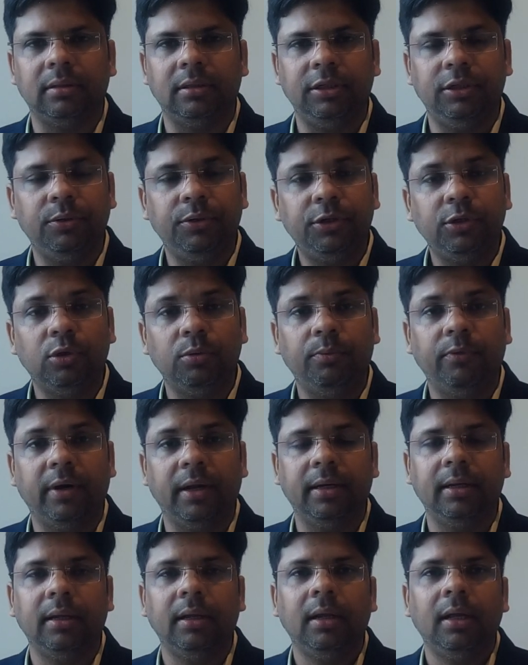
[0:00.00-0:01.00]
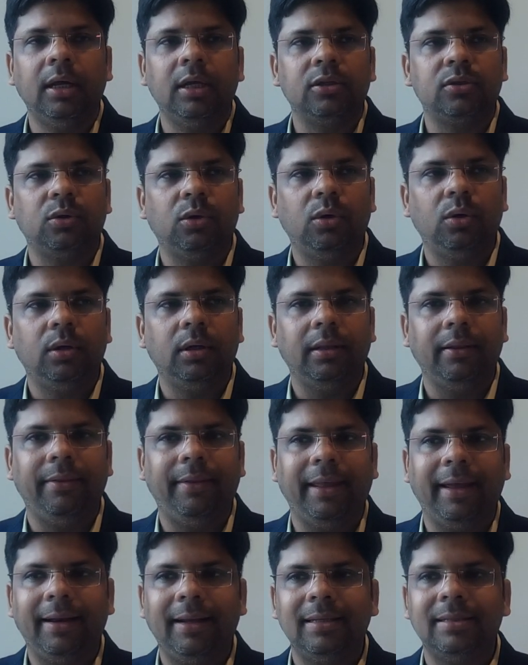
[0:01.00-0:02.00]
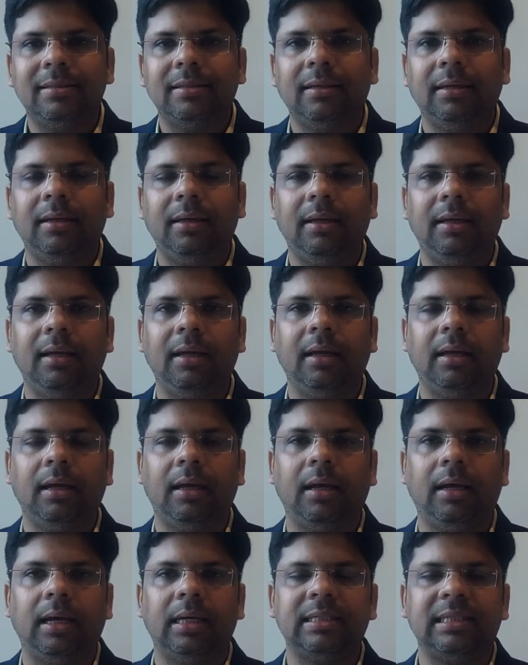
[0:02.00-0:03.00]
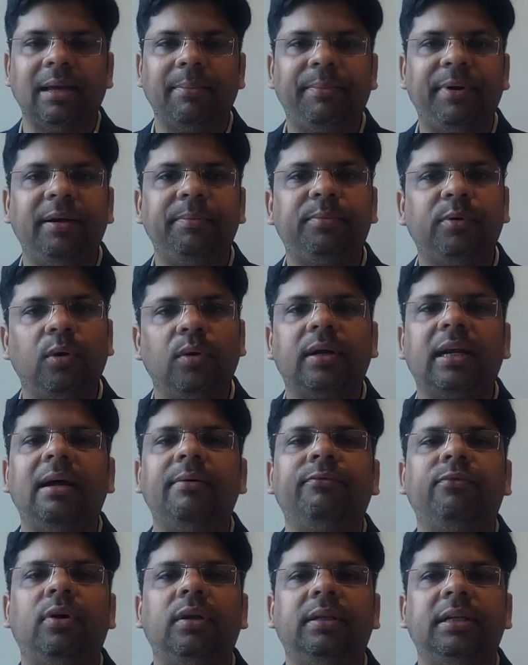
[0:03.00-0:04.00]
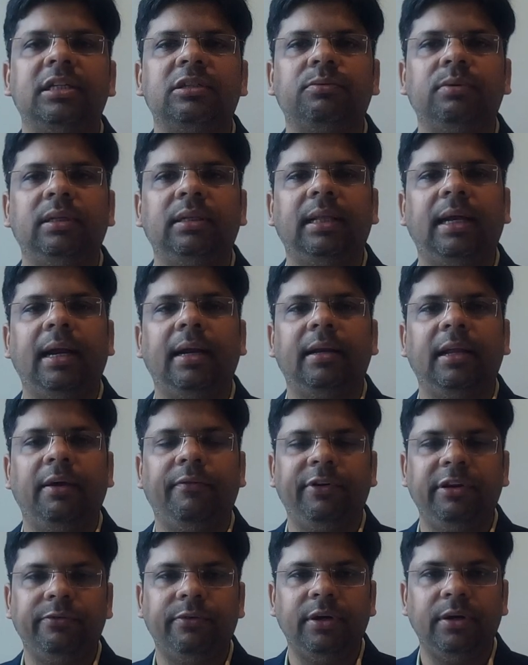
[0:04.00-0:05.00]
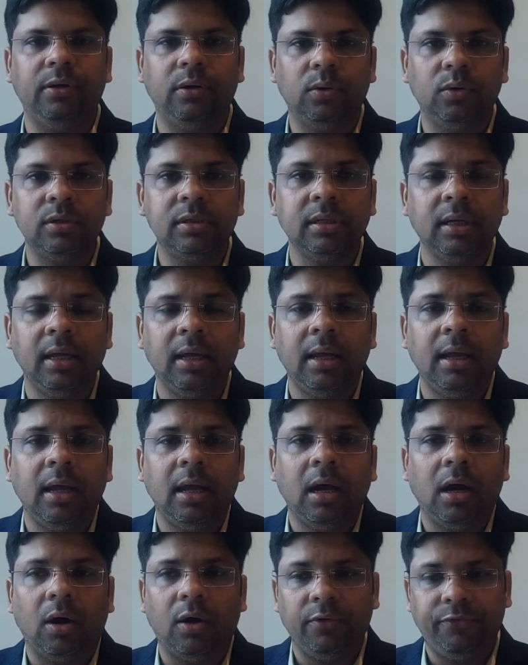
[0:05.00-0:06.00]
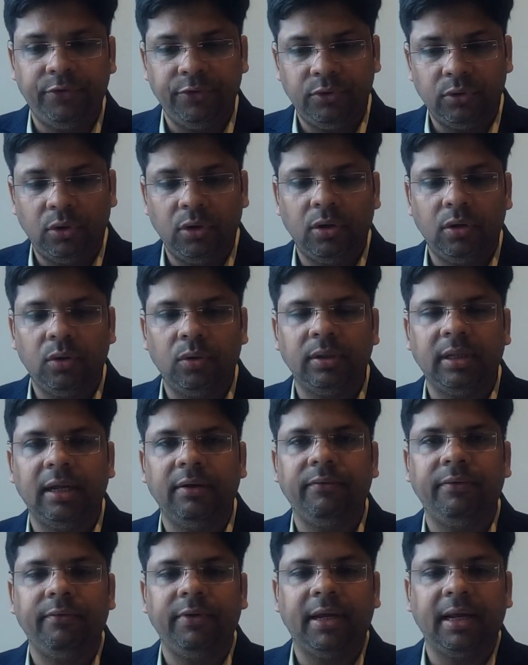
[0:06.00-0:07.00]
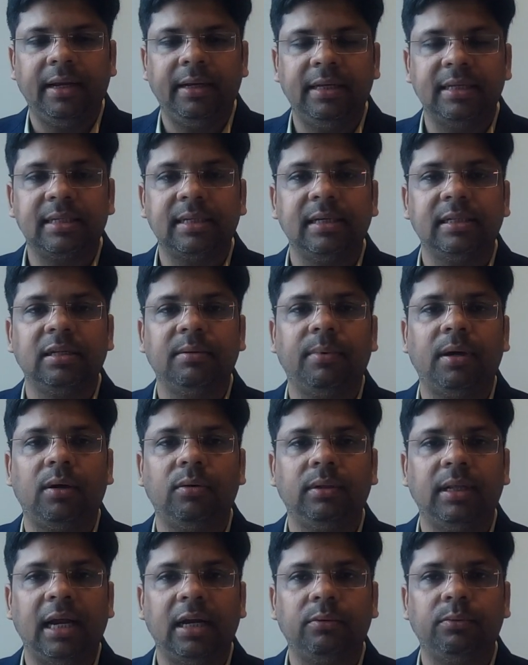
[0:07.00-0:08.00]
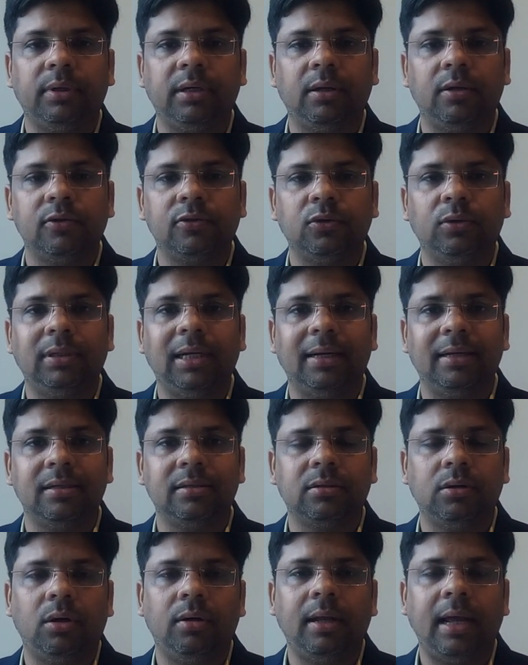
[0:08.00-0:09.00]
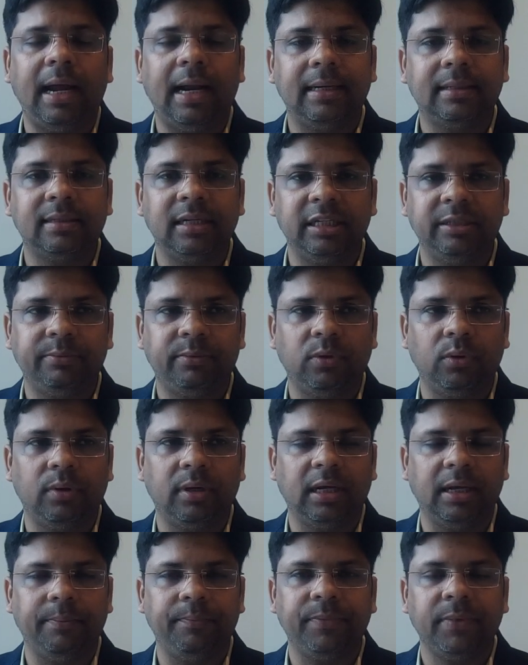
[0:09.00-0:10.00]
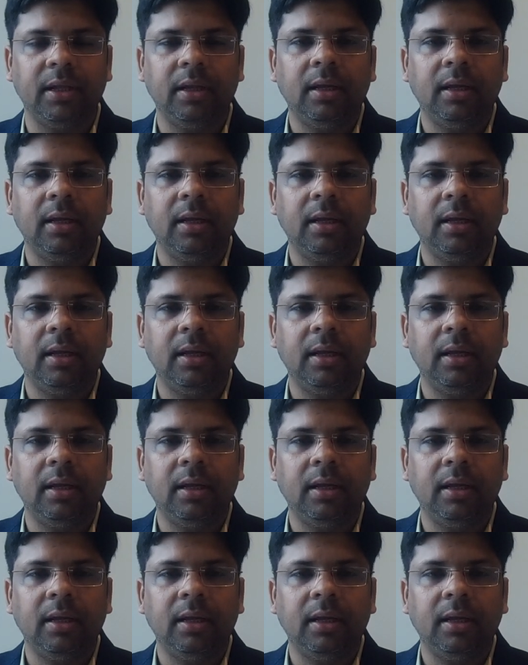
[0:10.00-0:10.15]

YouTube one, so there is a separate program for this one that everyone knows, or if you don't know, then we can discuss about that one also. That is called AdSense program.